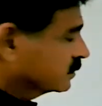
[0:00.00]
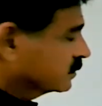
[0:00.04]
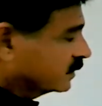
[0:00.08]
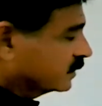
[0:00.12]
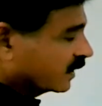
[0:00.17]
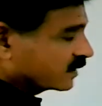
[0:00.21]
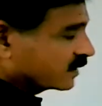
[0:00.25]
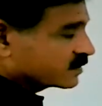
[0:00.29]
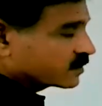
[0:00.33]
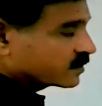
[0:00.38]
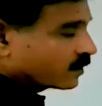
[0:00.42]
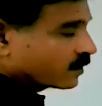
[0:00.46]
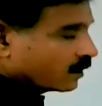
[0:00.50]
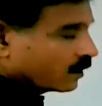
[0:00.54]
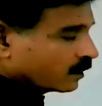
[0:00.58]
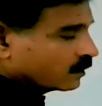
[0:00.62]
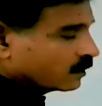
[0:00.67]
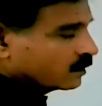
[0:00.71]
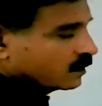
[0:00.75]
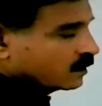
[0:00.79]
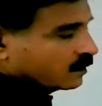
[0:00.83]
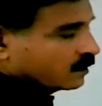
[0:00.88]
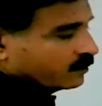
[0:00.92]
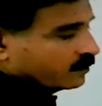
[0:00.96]
That is
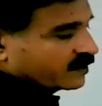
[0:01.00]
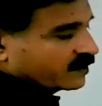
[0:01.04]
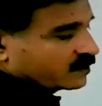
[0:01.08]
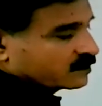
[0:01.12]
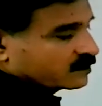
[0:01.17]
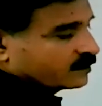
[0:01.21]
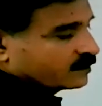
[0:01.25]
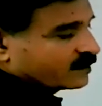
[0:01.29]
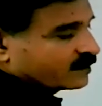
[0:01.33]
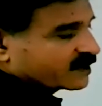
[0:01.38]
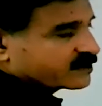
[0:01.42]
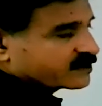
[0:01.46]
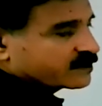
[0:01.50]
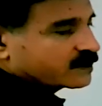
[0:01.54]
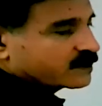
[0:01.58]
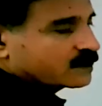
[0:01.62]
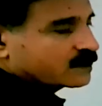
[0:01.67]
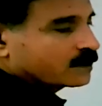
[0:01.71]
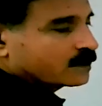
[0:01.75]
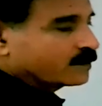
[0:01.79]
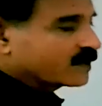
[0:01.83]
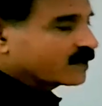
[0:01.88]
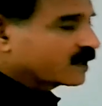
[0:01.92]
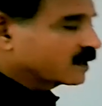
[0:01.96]
wrong, because the pressure at the
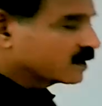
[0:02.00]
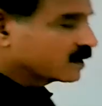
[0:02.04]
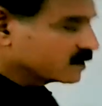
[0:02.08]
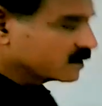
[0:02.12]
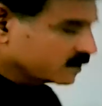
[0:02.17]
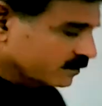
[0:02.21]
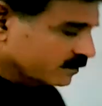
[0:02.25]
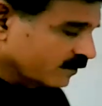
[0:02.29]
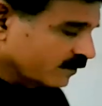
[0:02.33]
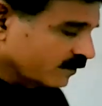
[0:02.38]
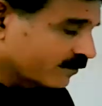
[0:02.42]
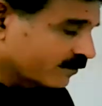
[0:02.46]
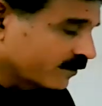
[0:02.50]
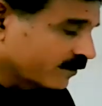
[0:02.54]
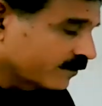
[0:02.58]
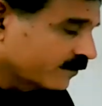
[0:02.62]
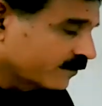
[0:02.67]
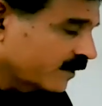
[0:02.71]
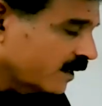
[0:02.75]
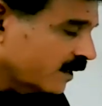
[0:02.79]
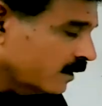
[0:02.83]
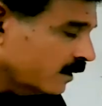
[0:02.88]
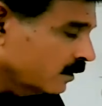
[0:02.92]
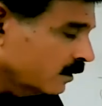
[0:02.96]
upper end is
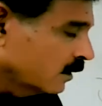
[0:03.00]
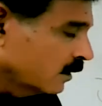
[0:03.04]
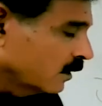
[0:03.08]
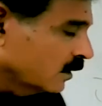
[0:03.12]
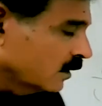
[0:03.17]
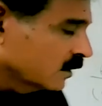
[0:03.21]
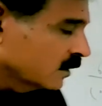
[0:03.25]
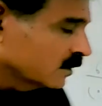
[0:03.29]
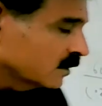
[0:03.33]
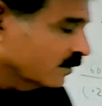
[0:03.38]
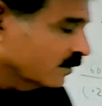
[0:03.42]
150. The